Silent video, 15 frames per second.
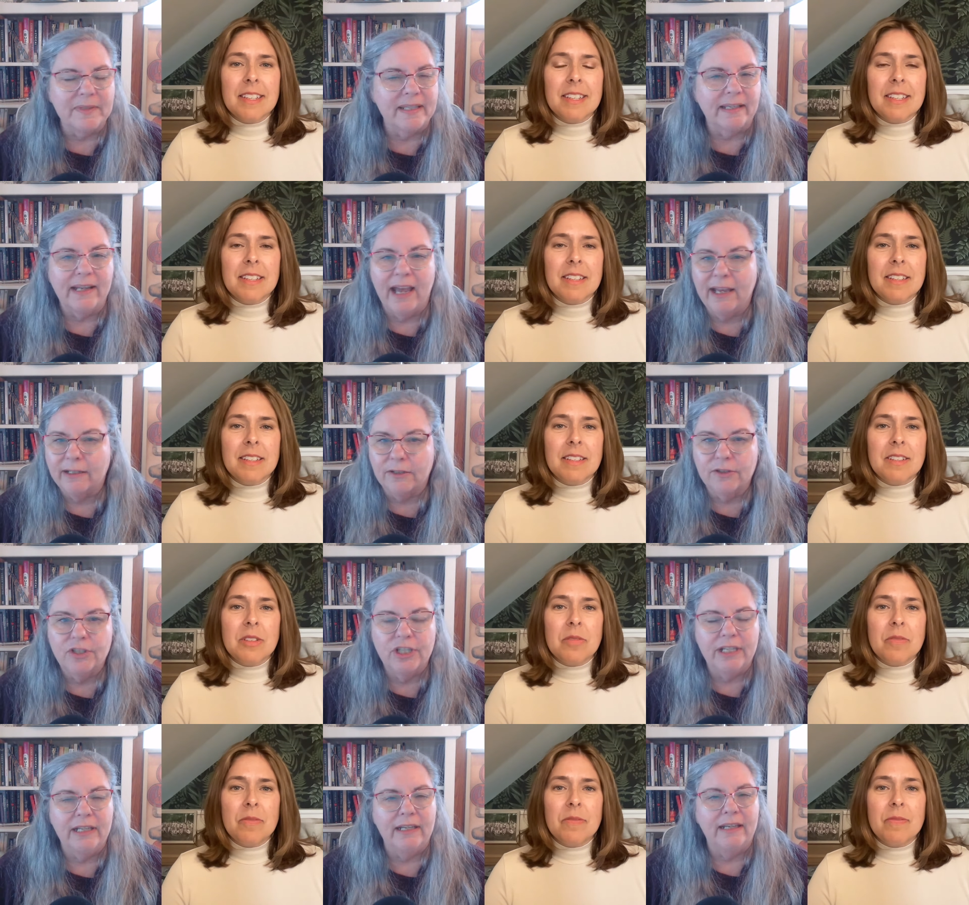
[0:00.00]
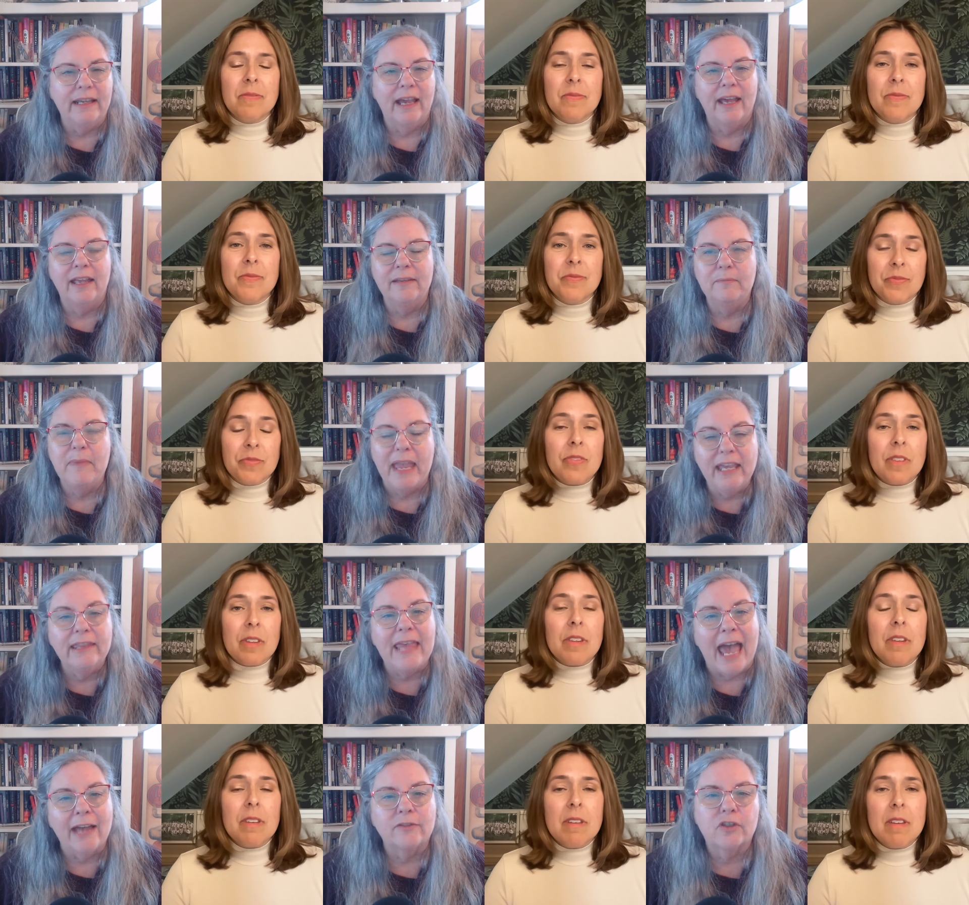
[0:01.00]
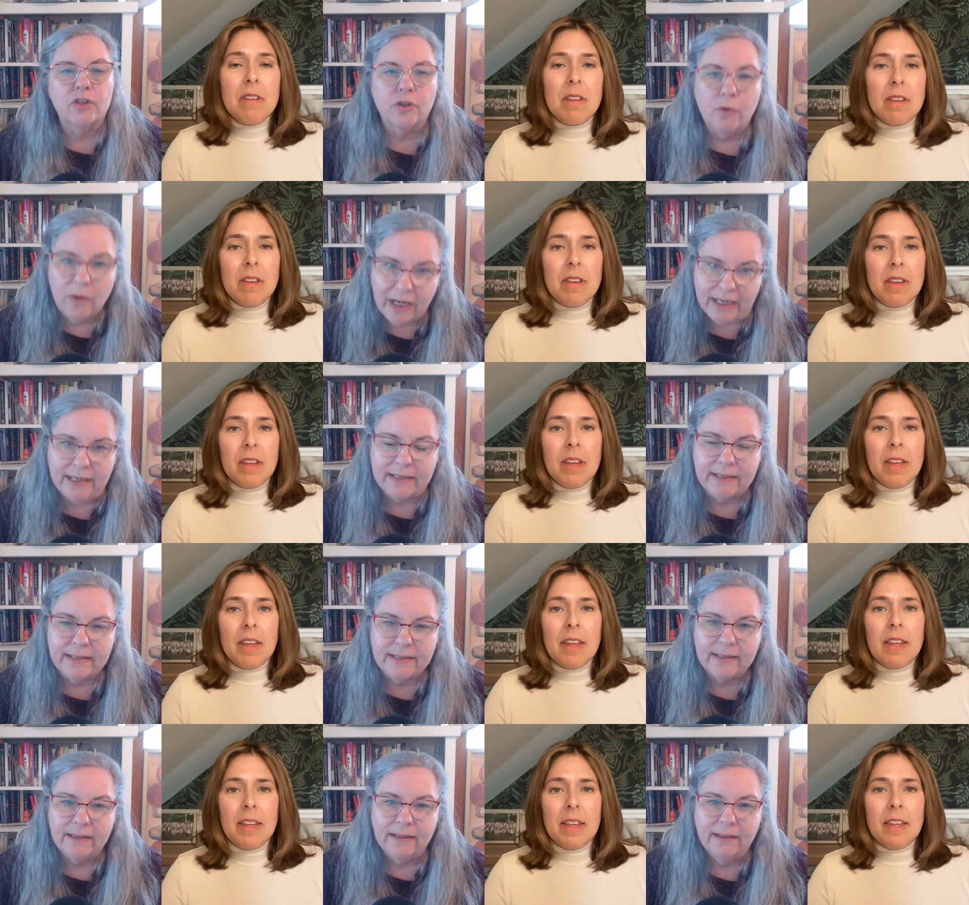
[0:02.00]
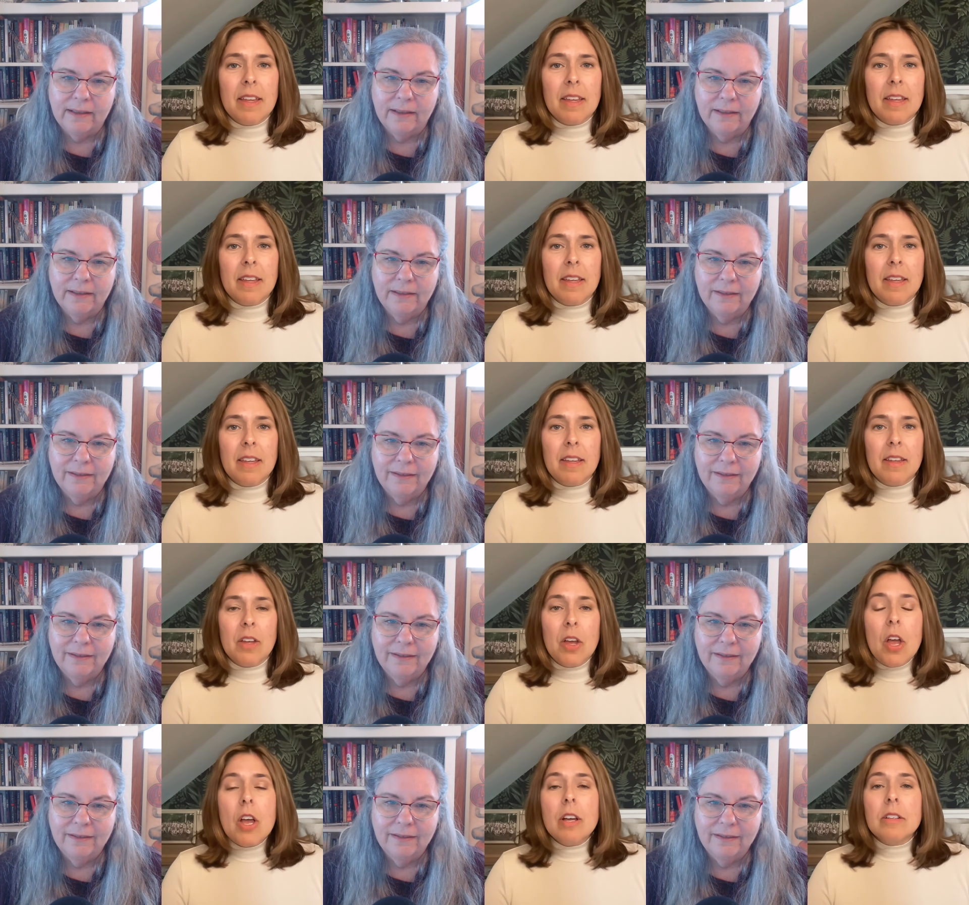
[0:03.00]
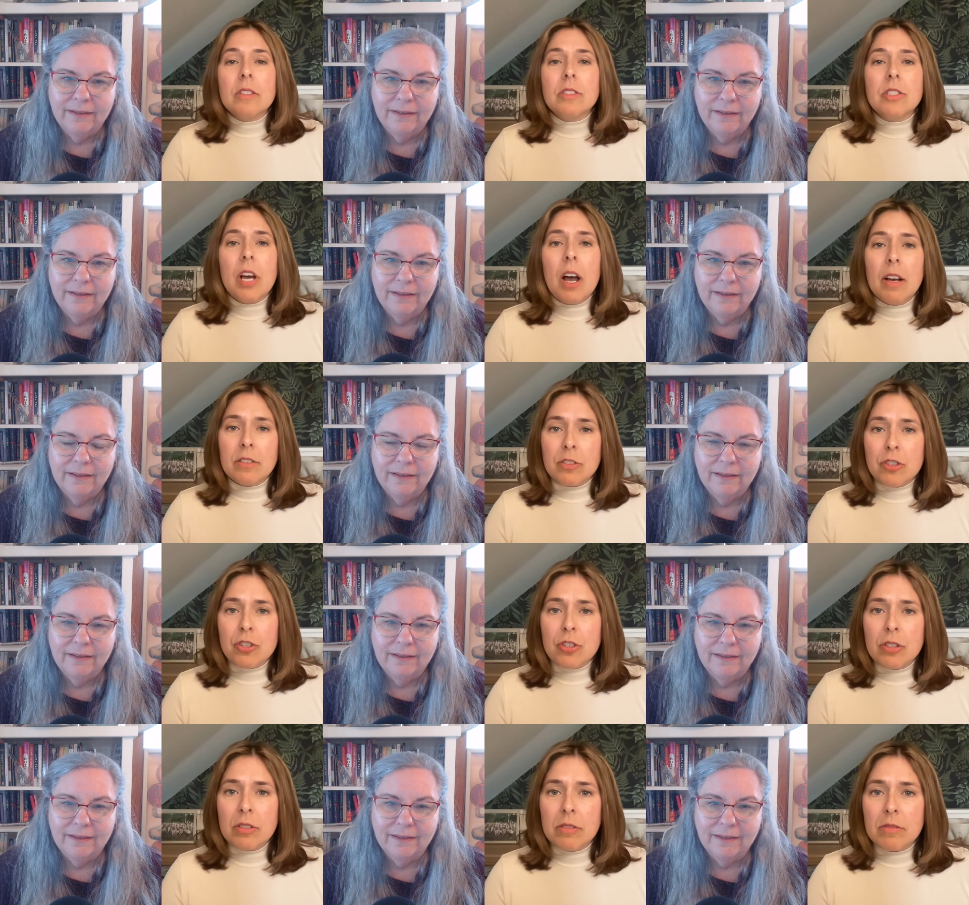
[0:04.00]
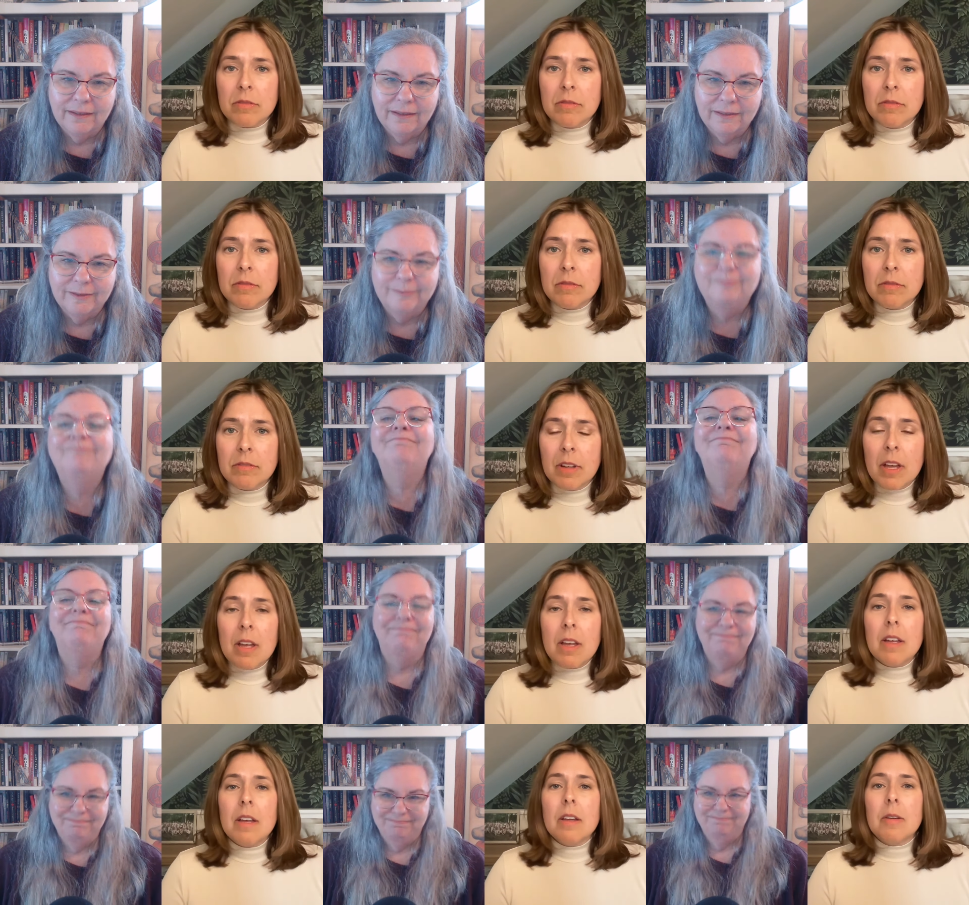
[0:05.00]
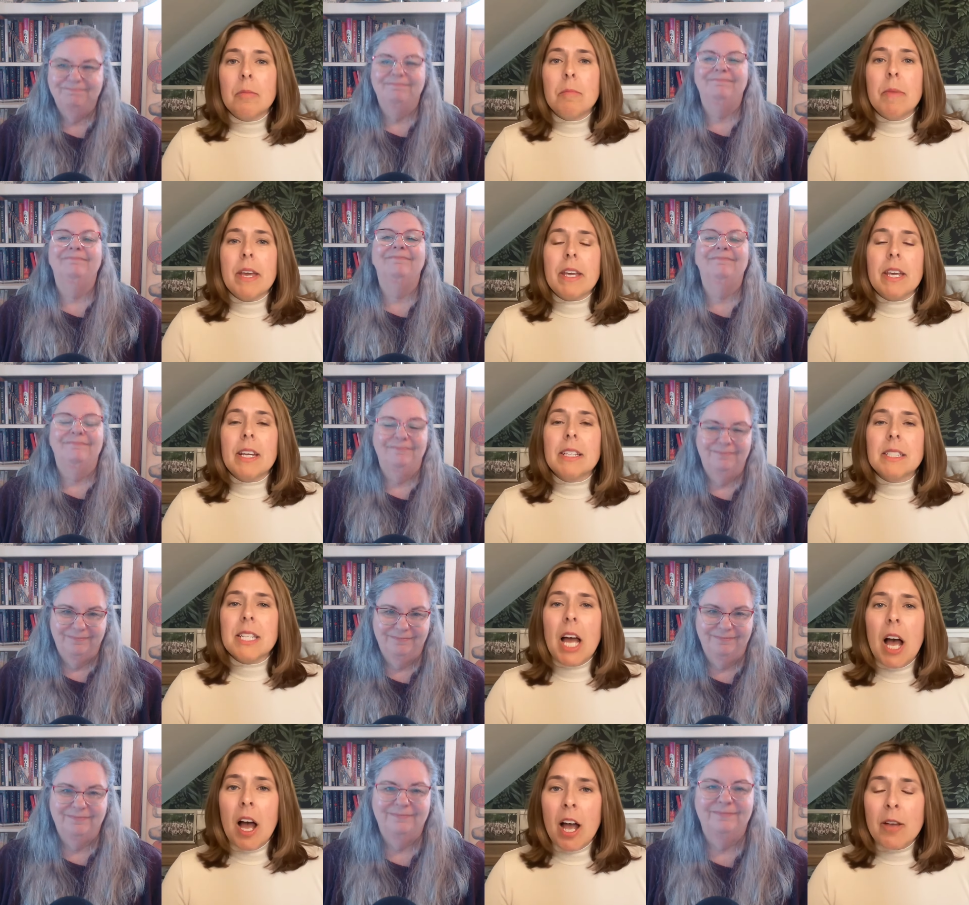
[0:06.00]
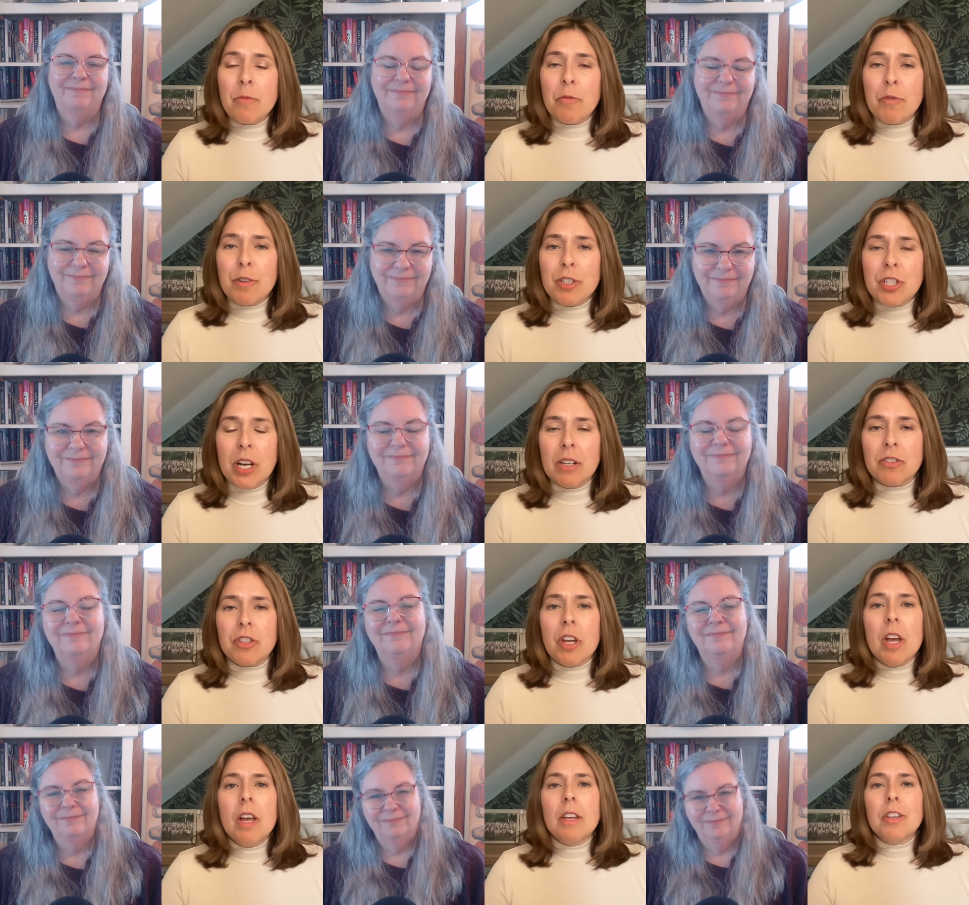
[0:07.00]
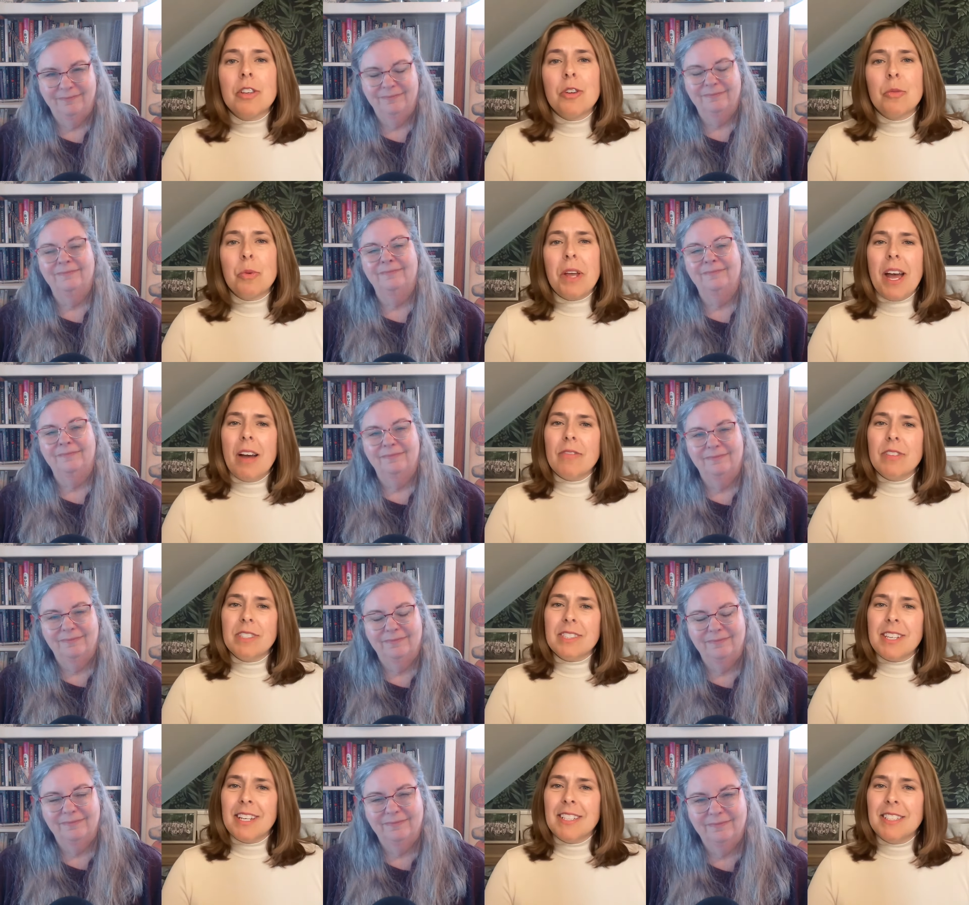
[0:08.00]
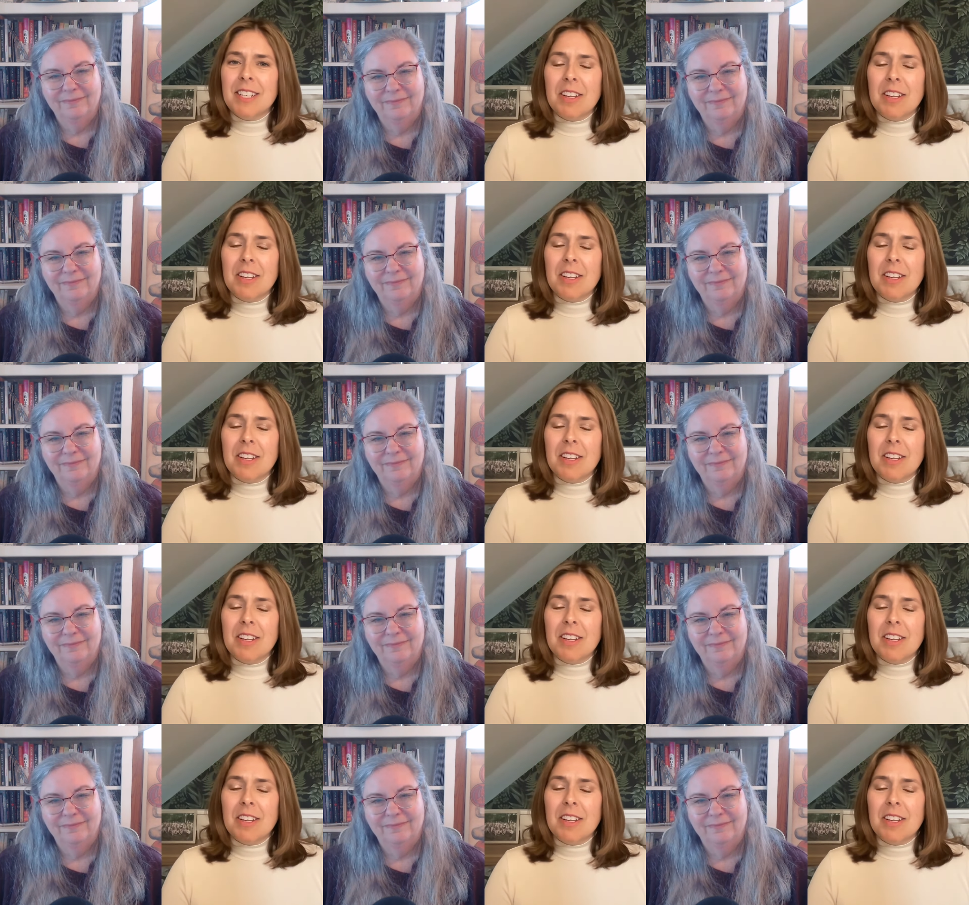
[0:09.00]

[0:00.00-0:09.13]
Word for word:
Speaker 1: and energy and make that choice? Touch.
Speaker 2: Mm-hmm. Making time for touch. You know, we have this idea